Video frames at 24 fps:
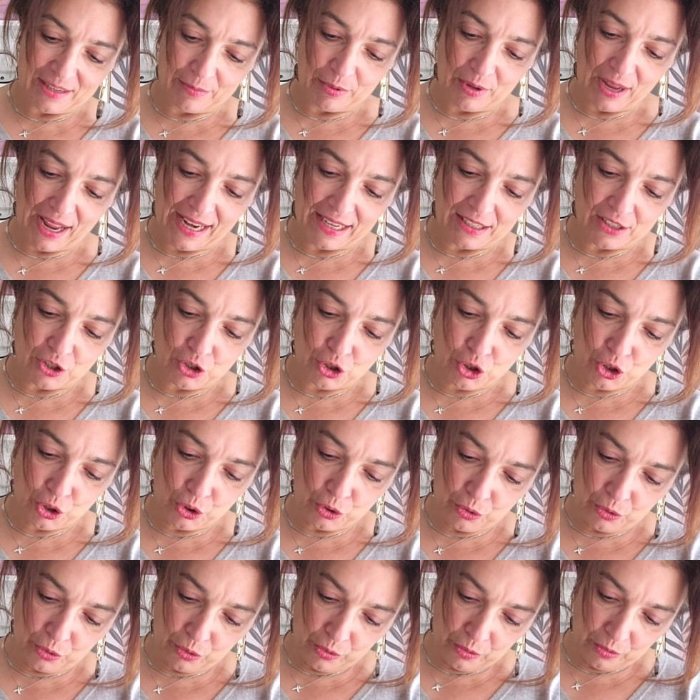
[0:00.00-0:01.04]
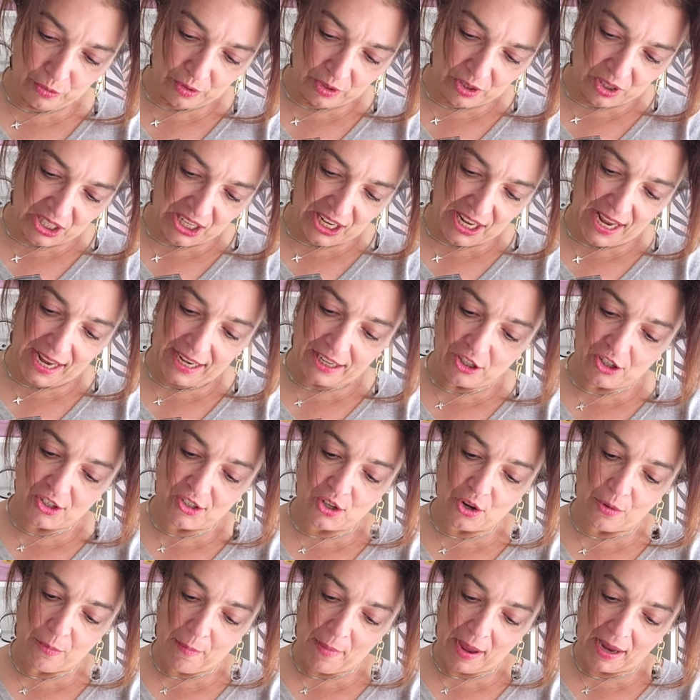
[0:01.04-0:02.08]
882TH,
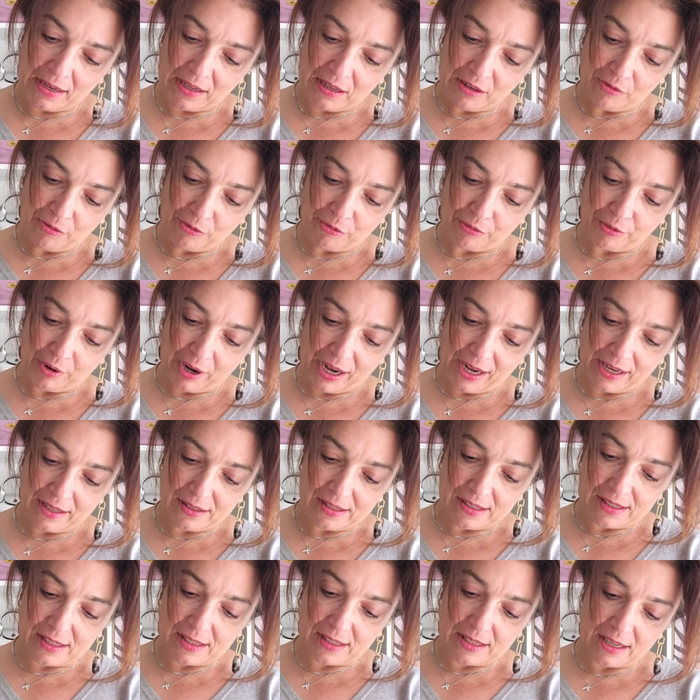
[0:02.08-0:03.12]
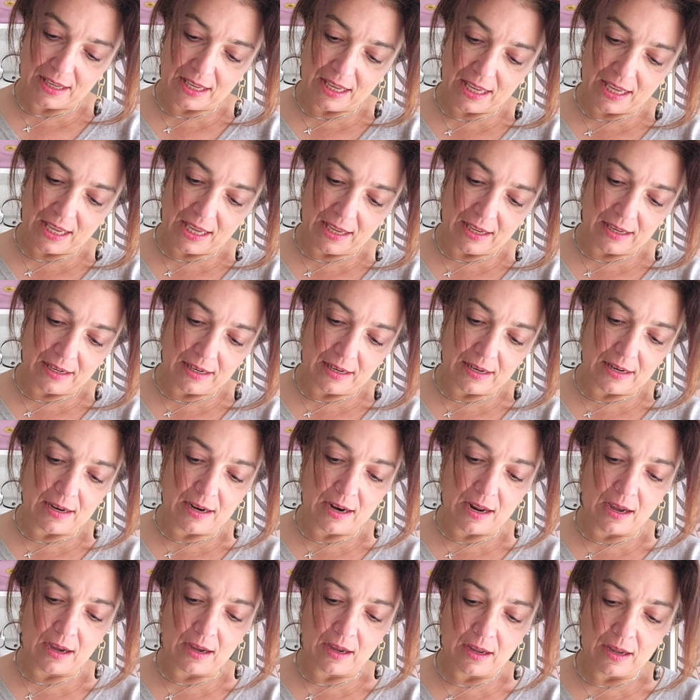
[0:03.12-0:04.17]
so made in France
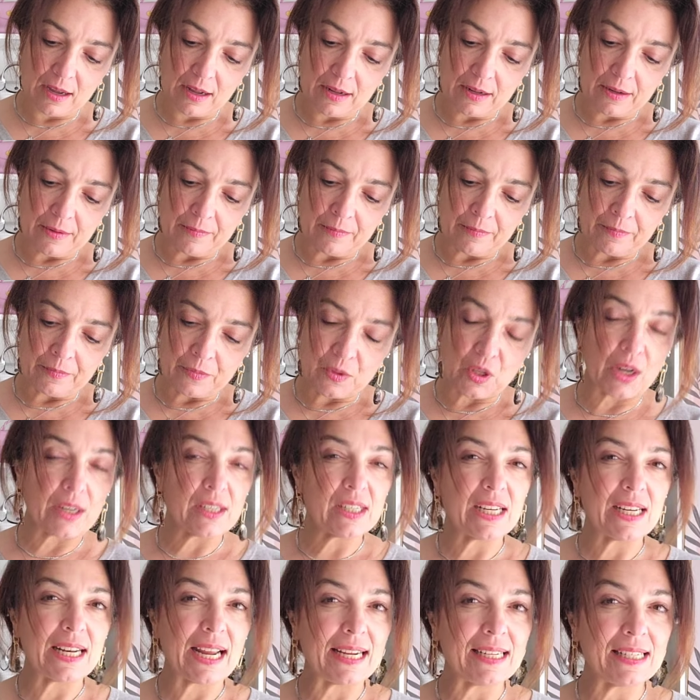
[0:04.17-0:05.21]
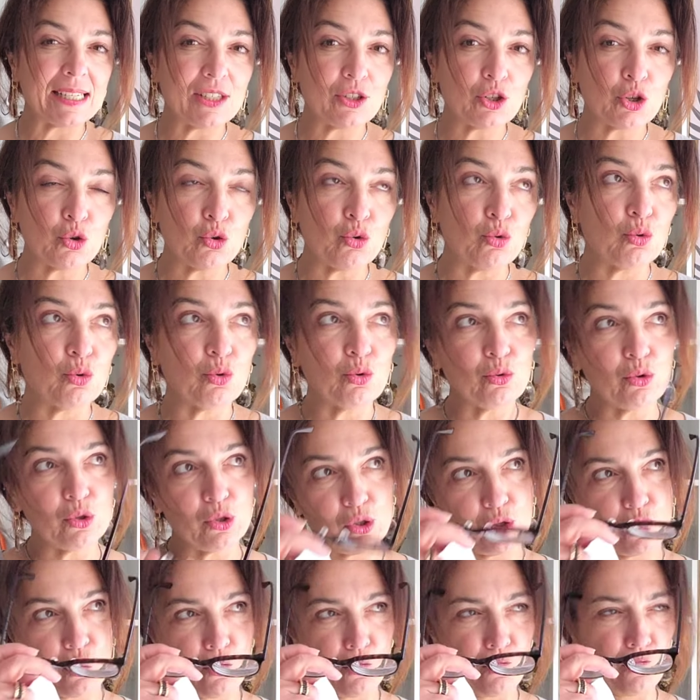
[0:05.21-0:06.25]
in 1982.
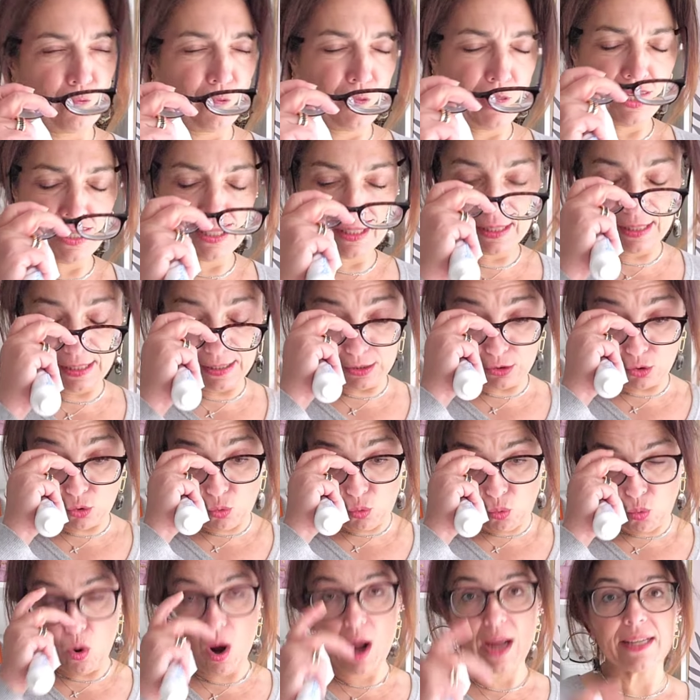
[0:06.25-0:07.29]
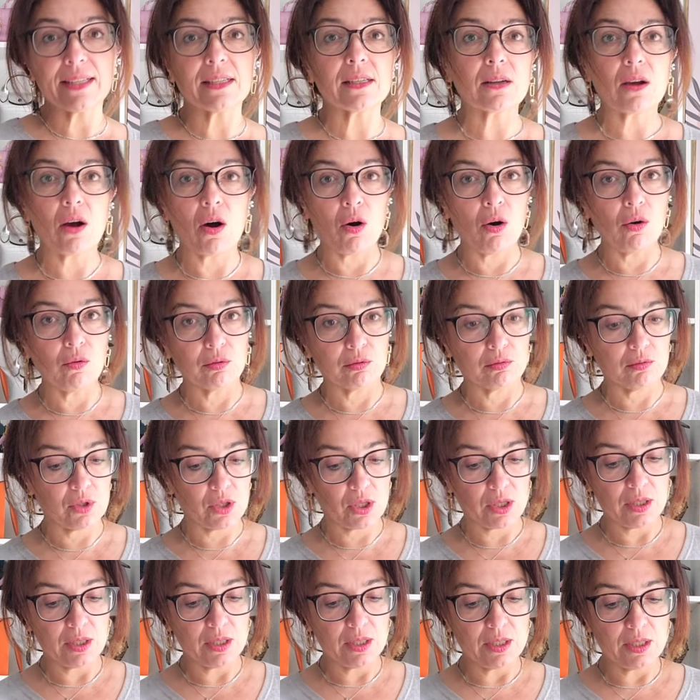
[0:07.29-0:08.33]
So this is quite
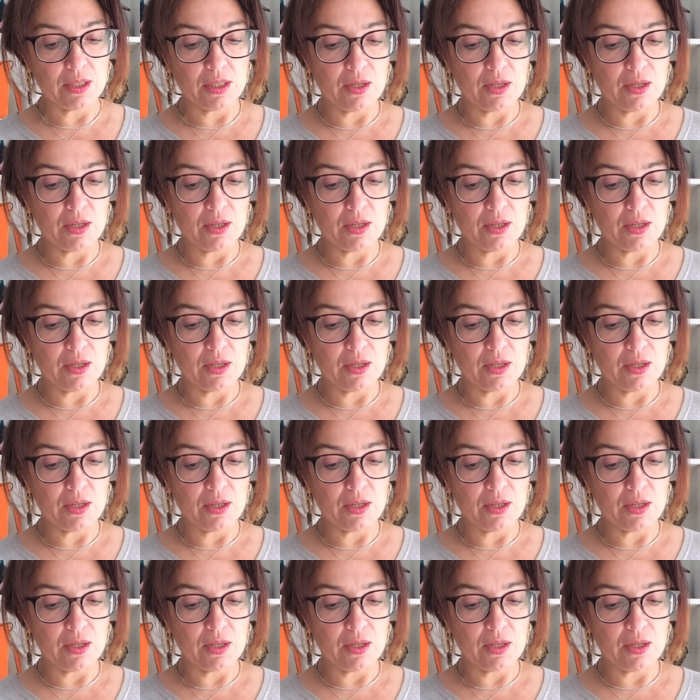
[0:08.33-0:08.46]
old.